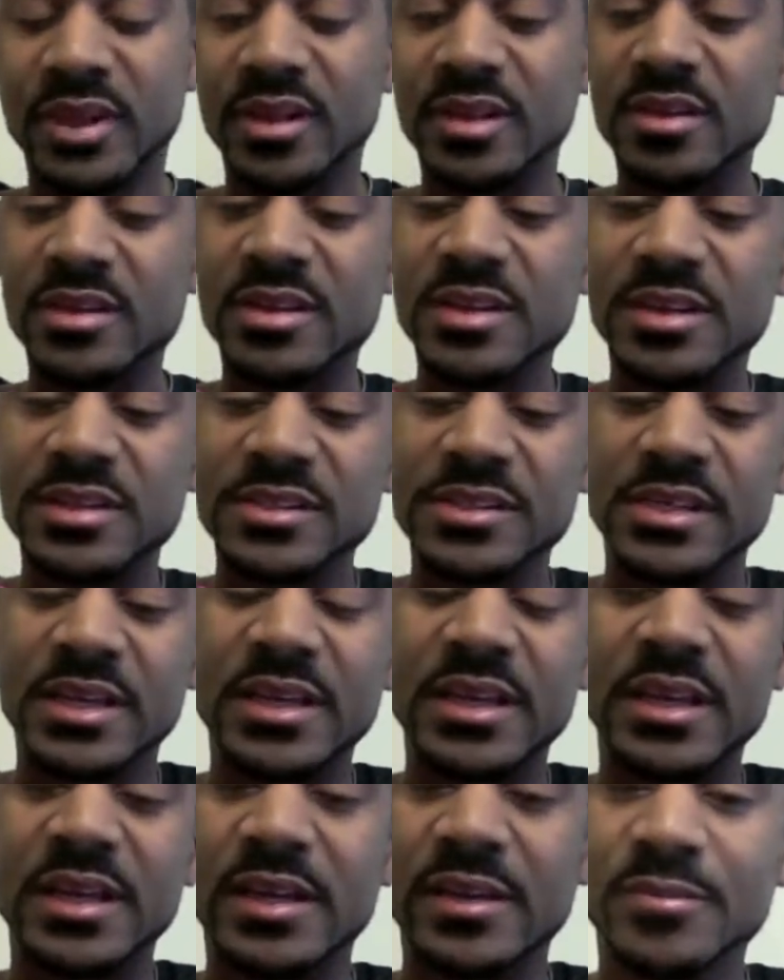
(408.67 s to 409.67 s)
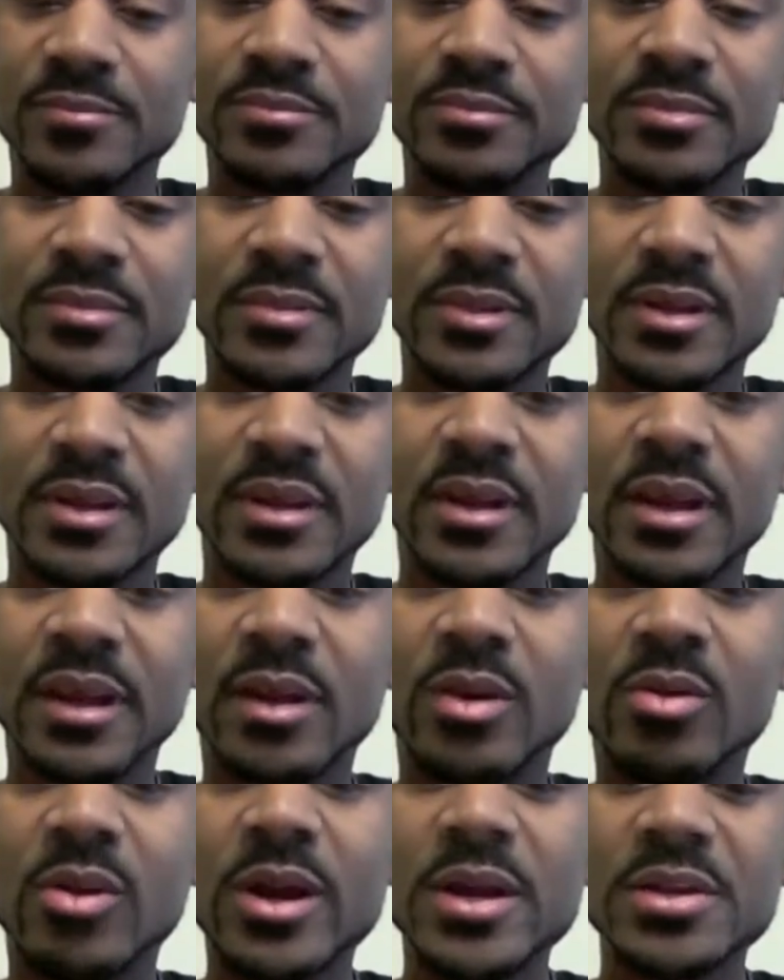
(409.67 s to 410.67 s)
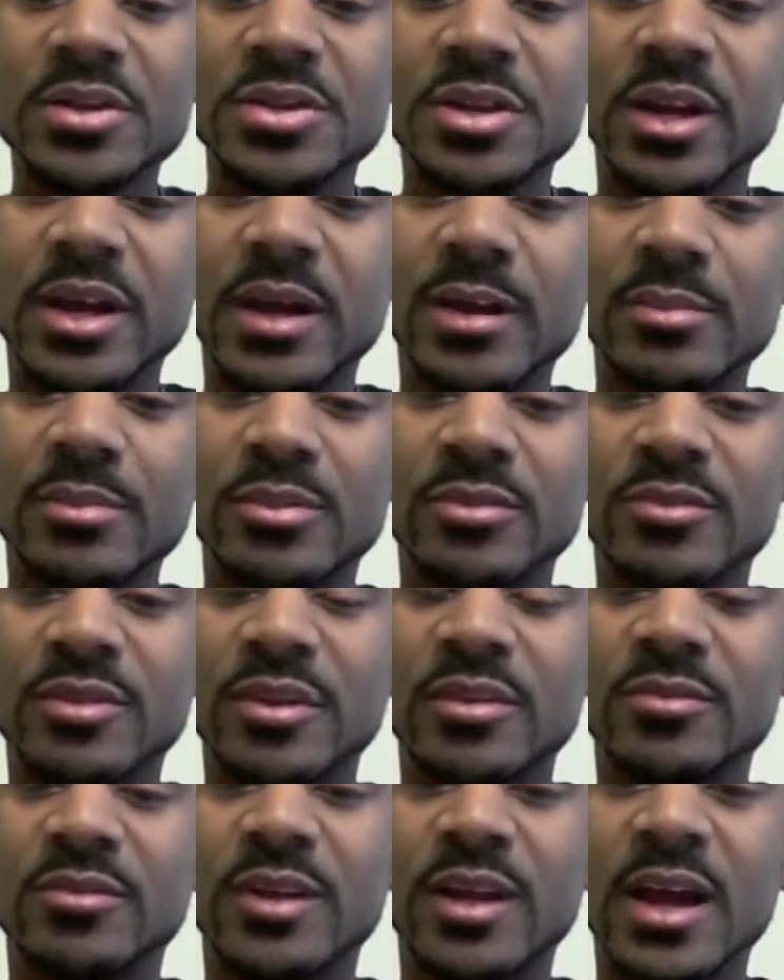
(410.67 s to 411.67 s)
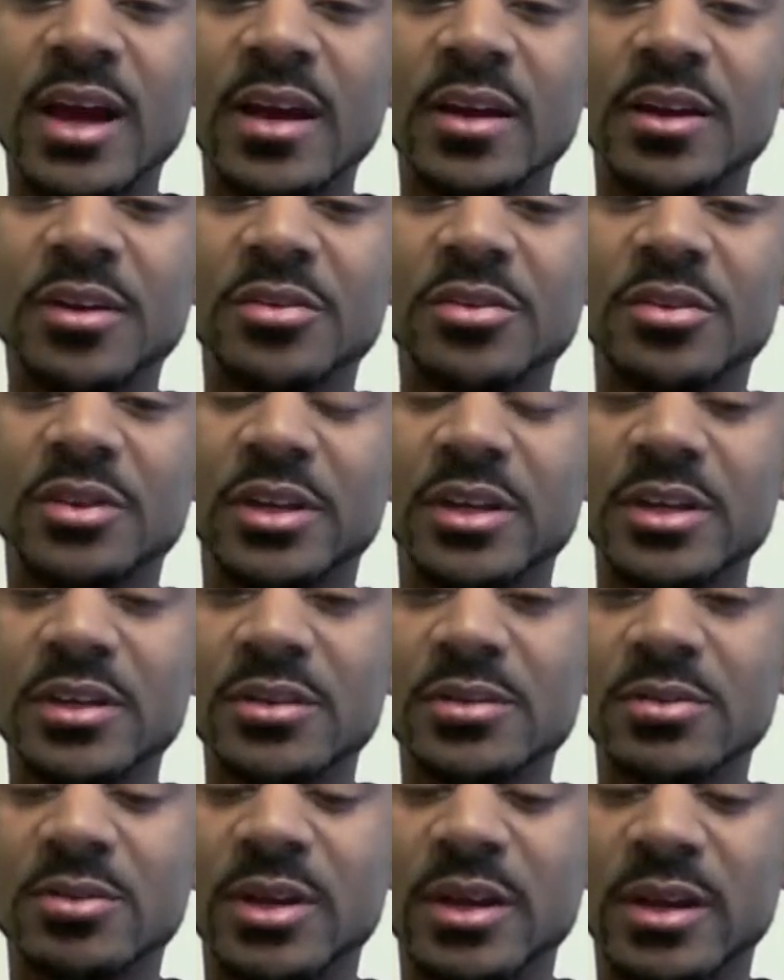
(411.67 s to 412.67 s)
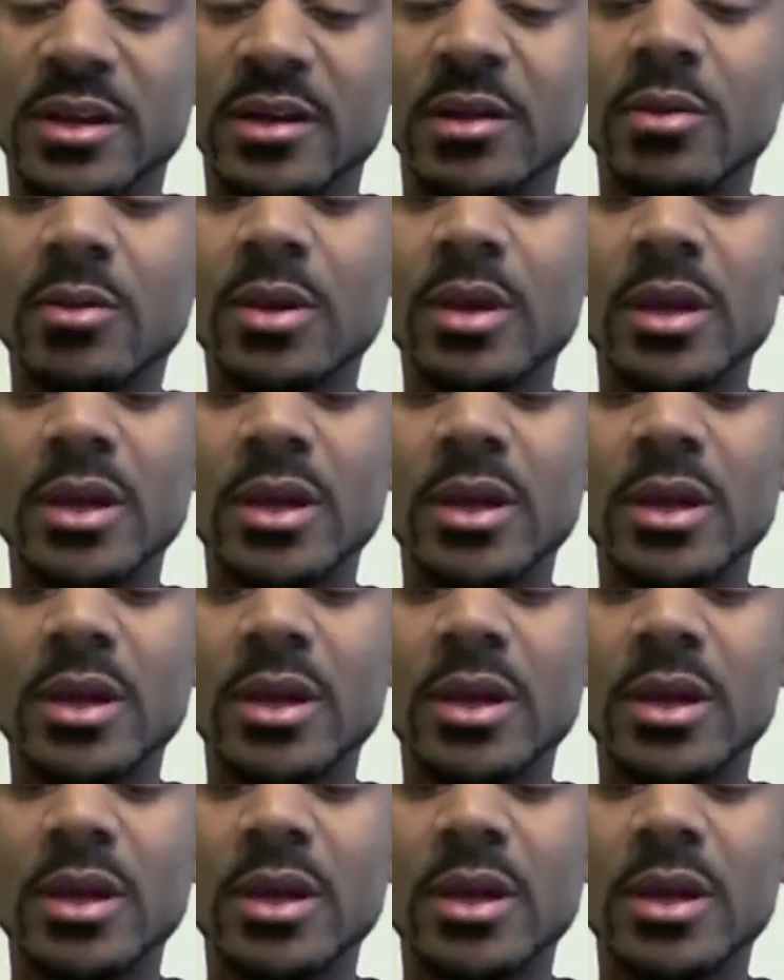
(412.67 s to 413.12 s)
does again a great job of locking your heel down